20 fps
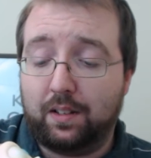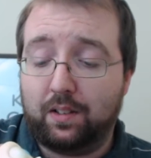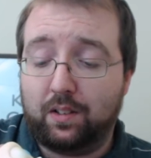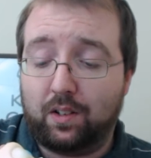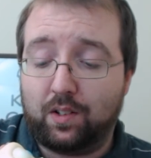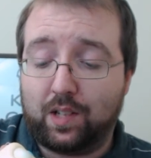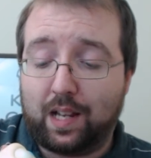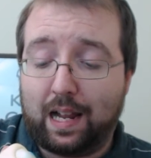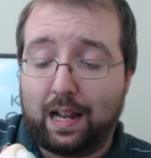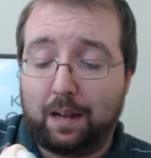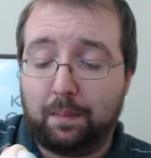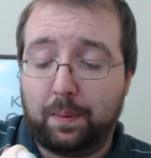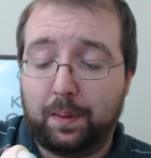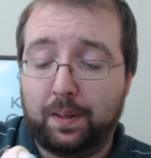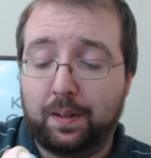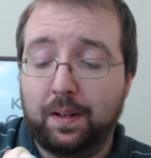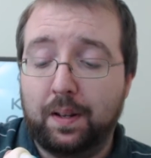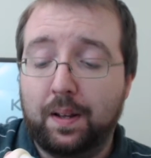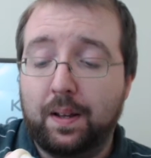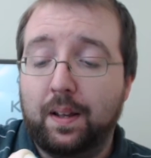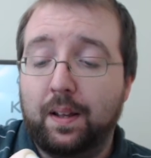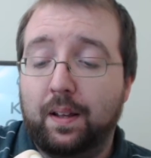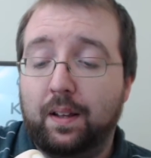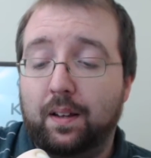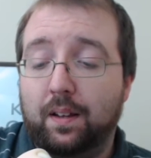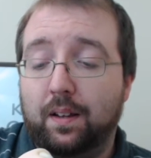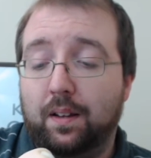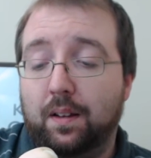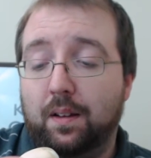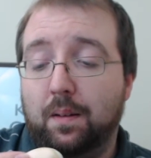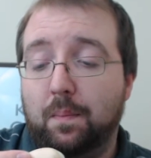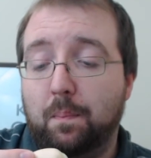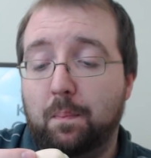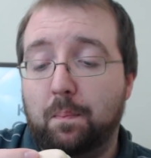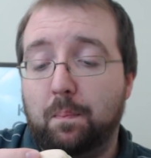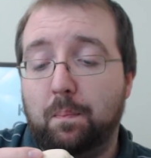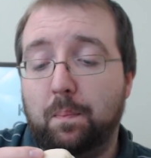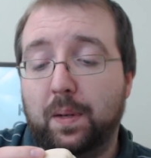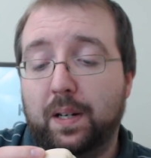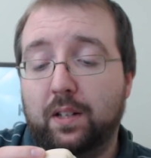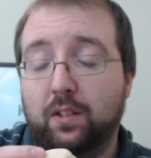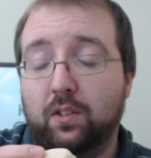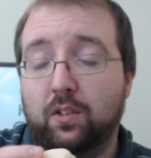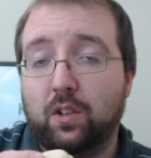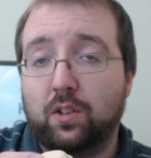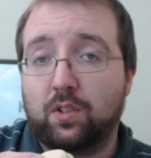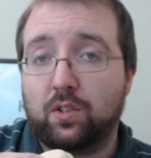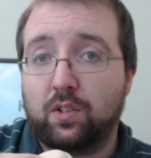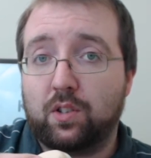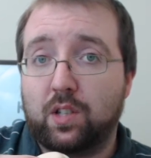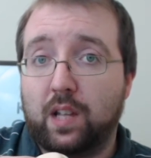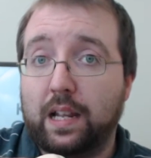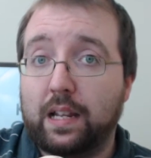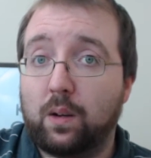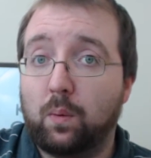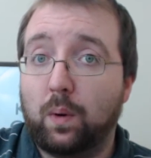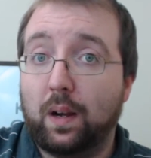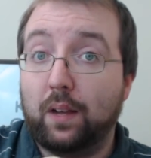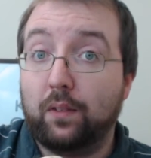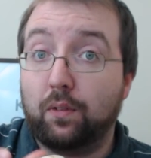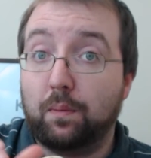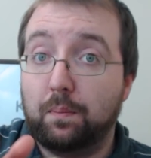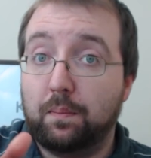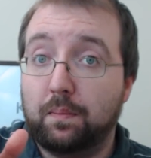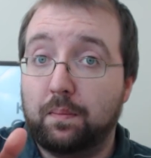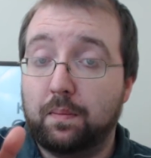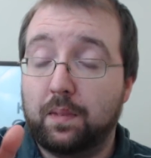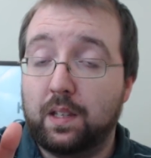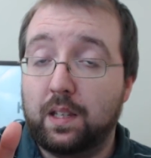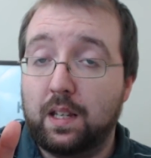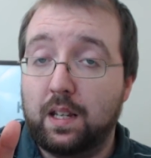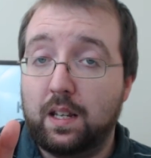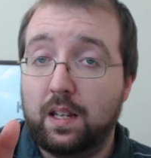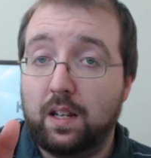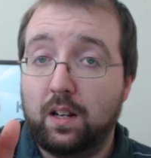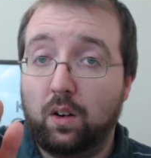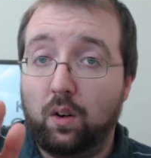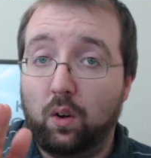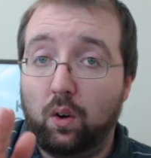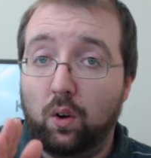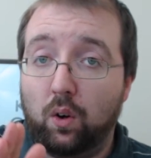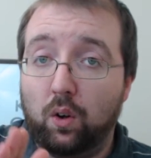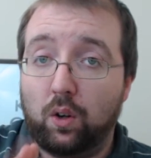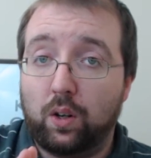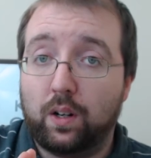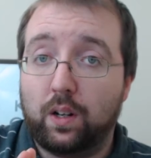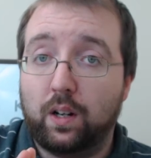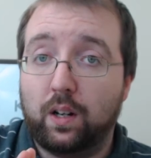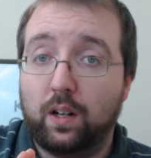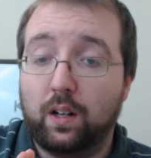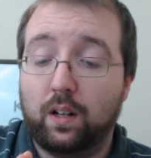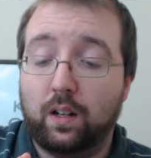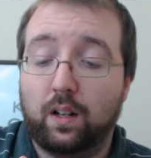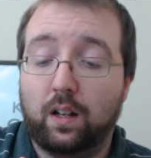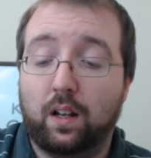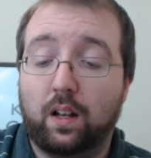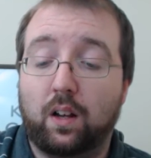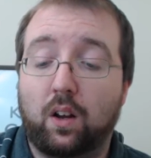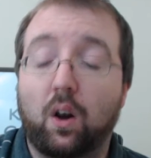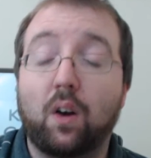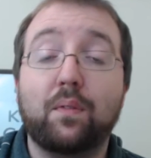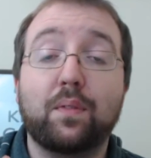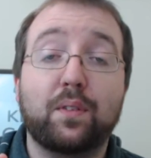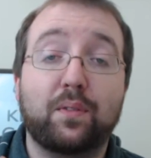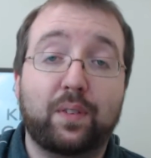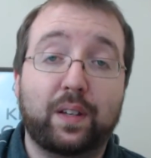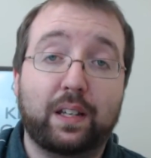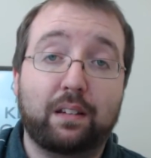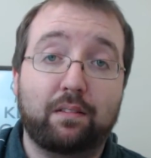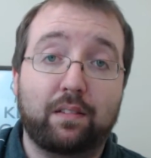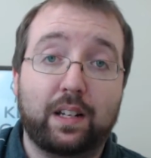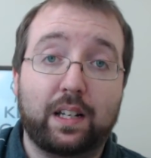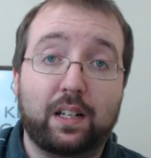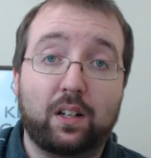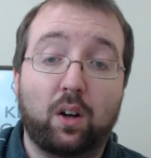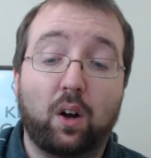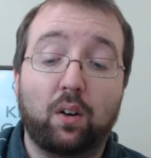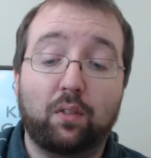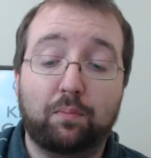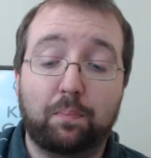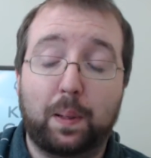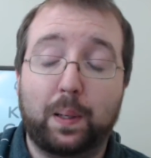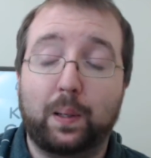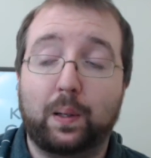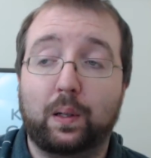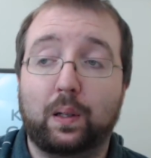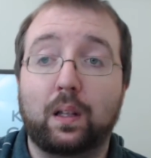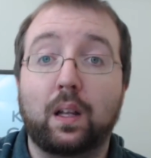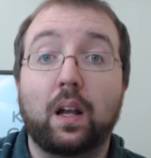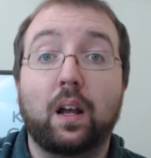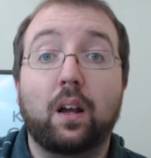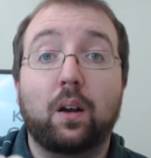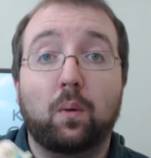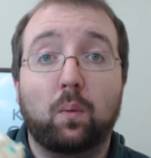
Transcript: It does happen, but it doesn't take away from the look of the figurine of Pearl.